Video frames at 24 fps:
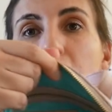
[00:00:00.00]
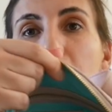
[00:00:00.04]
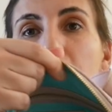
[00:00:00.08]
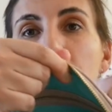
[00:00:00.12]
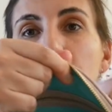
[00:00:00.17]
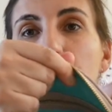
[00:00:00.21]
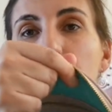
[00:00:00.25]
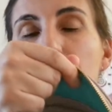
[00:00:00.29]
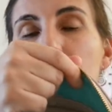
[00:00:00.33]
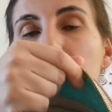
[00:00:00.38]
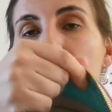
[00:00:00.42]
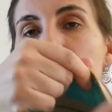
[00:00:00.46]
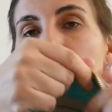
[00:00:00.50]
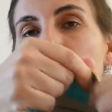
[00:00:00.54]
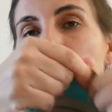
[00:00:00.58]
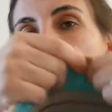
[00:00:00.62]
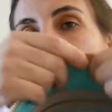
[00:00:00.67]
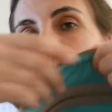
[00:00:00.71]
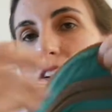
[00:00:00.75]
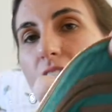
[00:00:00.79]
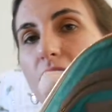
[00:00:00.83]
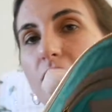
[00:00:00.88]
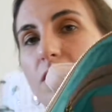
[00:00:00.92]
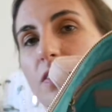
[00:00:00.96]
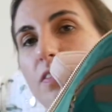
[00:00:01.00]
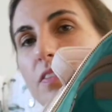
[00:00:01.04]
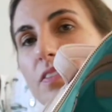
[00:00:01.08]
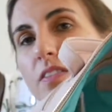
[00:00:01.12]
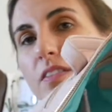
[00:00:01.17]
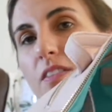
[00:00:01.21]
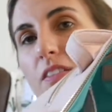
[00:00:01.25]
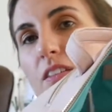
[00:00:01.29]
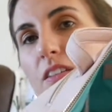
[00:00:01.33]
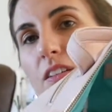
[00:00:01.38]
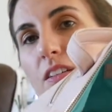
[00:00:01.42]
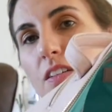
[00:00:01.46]
laying down
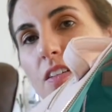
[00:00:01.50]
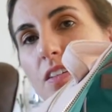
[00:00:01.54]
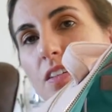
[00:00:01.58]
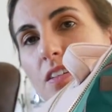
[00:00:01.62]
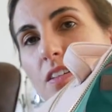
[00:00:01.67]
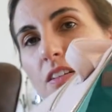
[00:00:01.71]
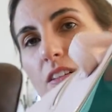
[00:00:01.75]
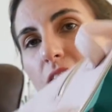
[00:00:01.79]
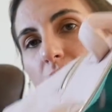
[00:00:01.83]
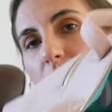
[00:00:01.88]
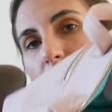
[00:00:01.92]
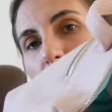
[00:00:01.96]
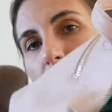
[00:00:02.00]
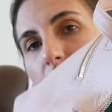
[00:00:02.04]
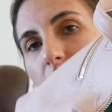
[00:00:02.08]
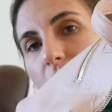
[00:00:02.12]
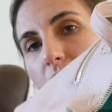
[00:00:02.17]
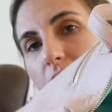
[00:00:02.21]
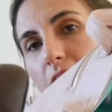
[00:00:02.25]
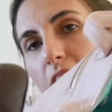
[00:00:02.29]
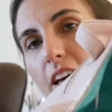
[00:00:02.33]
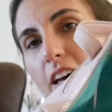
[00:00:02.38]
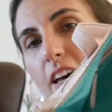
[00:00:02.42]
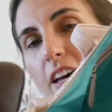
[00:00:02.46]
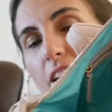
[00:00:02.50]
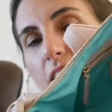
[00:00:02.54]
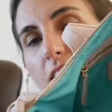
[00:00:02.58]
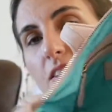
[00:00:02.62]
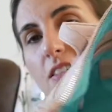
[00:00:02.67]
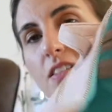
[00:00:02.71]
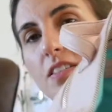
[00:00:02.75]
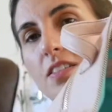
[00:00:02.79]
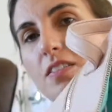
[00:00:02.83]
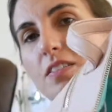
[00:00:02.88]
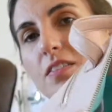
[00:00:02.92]
like that.